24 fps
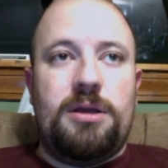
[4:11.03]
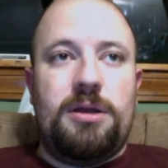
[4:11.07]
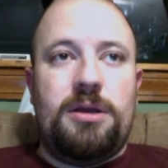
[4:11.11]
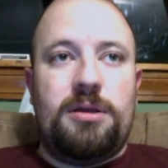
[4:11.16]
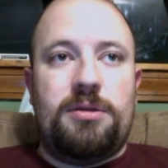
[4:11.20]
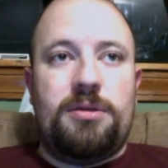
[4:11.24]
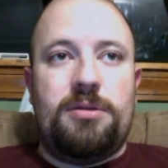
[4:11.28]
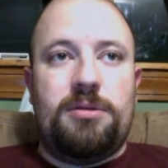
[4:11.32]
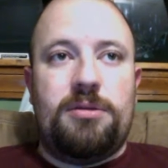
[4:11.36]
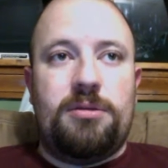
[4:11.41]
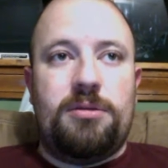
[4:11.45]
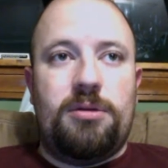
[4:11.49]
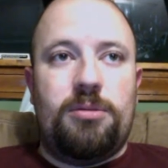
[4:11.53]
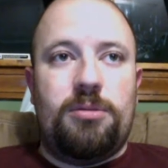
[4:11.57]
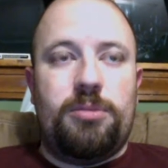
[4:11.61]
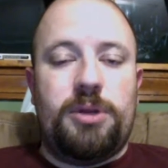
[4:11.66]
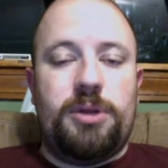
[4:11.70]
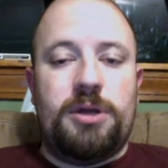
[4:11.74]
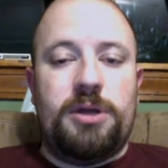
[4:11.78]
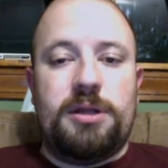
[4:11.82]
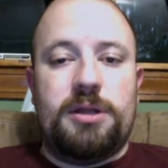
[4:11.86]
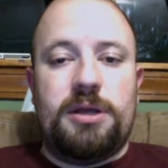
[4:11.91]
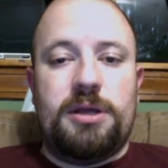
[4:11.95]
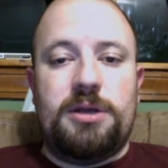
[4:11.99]
It's
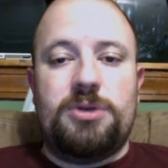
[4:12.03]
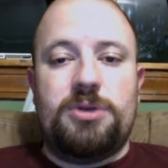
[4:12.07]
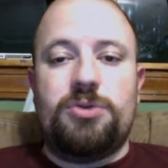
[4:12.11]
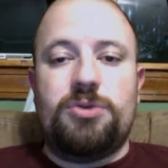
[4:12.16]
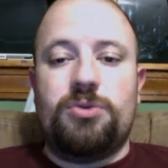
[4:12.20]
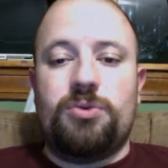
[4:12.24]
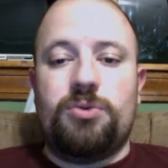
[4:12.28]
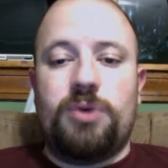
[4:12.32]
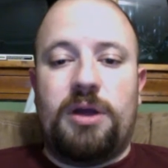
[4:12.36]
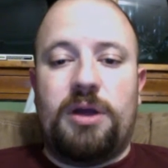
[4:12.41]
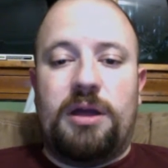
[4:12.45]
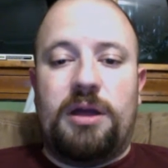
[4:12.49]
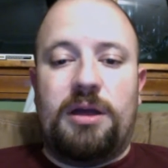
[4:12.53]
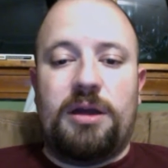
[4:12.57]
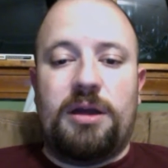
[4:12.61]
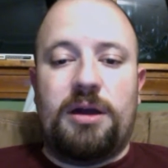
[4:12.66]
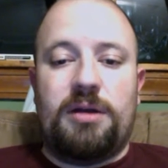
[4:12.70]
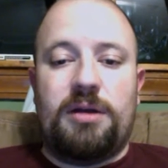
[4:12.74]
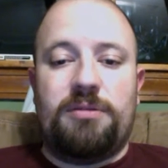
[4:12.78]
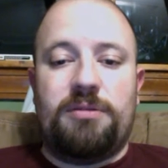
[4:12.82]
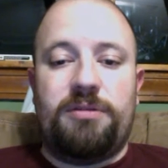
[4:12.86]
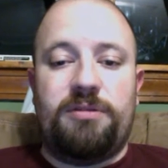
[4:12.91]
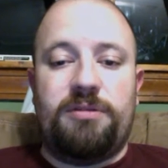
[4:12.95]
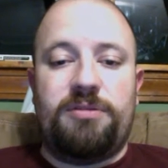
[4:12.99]
plugged into
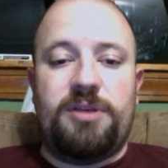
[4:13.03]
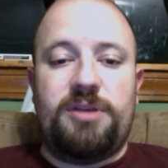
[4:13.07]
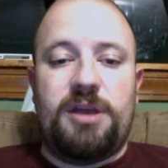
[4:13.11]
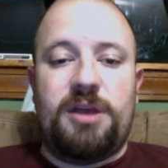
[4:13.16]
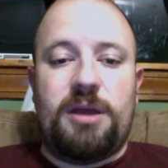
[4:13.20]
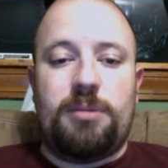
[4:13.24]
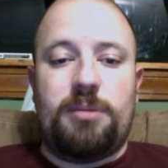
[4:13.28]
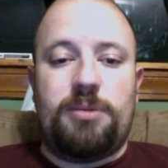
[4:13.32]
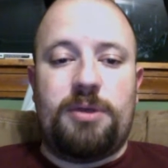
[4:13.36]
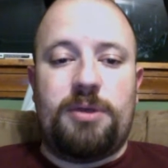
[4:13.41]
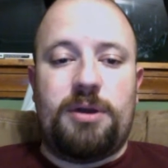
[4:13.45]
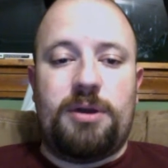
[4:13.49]
a 50 amps